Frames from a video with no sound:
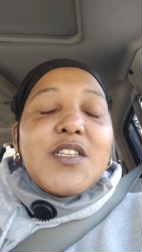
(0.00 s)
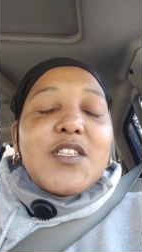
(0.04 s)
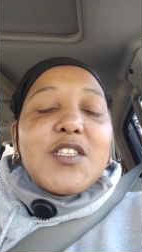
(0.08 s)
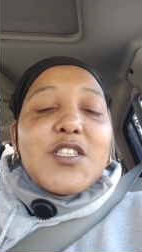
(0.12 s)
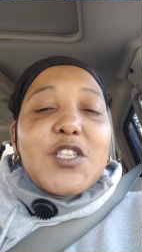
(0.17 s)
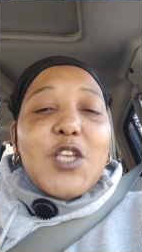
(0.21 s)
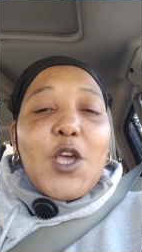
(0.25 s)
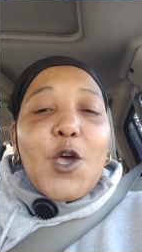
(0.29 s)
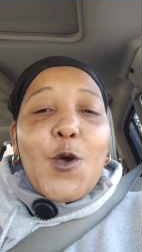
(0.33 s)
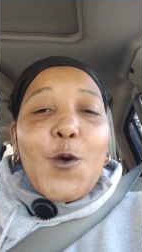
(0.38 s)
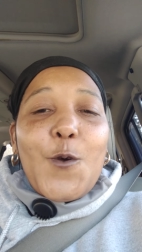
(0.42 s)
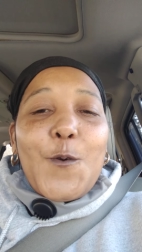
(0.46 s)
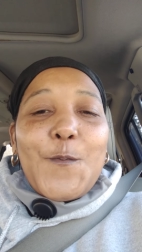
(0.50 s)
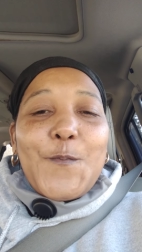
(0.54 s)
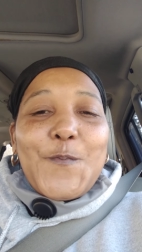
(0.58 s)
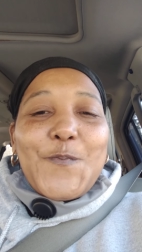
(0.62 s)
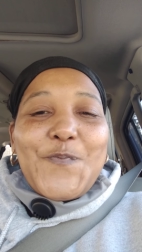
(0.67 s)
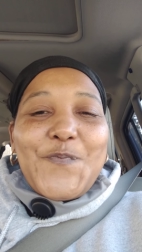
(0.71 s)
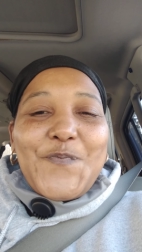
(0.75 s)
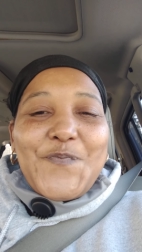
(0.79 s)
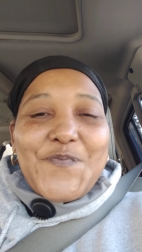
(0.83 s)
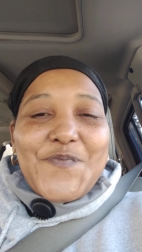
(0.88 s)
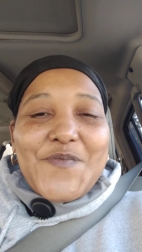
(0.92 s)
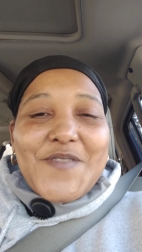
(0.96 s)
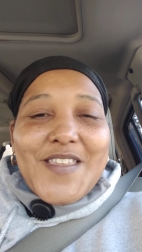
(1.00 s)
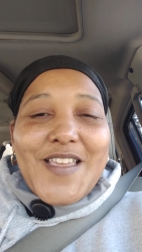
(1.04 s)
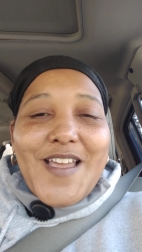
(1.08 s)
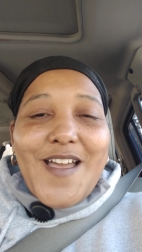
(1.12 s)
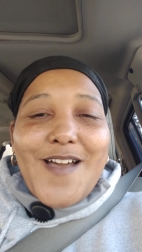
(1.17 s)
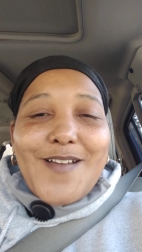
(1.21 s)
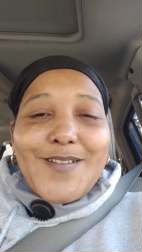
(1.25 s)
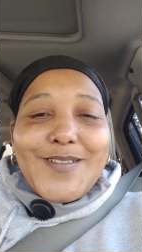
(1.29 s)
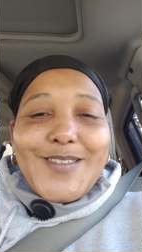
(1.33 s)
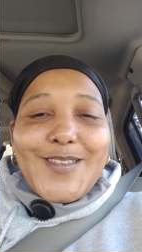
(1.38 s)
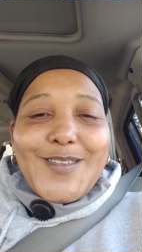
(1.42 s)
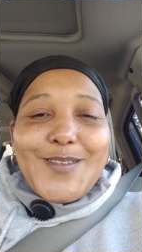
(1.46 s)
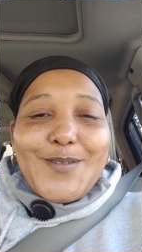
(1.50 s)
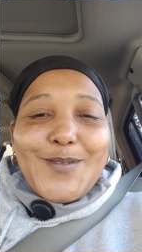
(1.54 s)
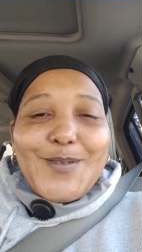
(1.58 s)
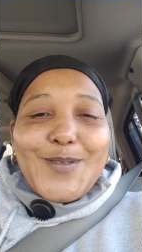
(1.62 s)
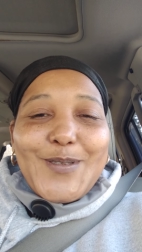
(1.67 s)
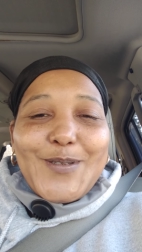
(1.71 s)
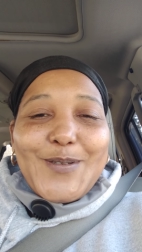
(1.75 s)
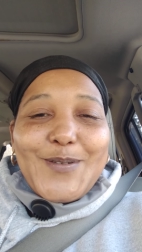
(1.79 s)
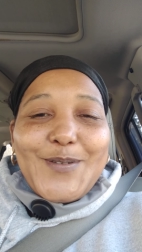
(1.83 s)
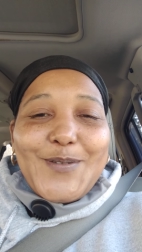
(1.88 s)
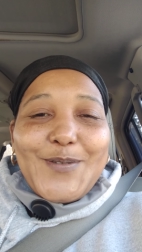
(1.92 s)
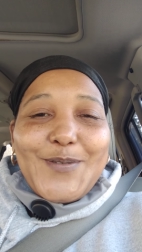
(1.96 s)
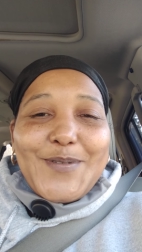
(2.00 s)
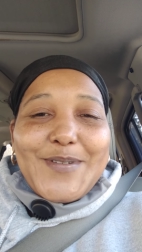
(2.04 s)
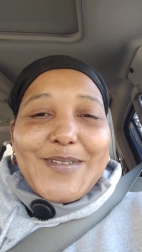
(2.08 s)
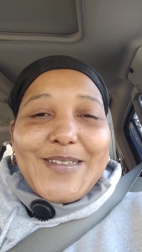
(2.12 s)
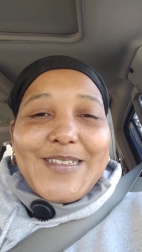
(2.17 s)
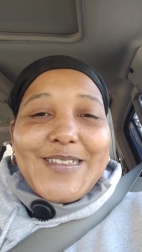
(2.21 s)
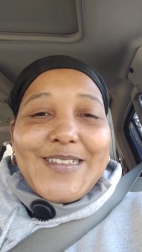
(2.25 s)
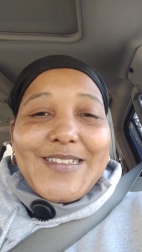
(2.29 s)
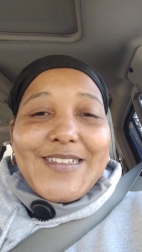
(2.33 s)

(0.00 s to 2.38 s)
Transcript: So I'll see you soon.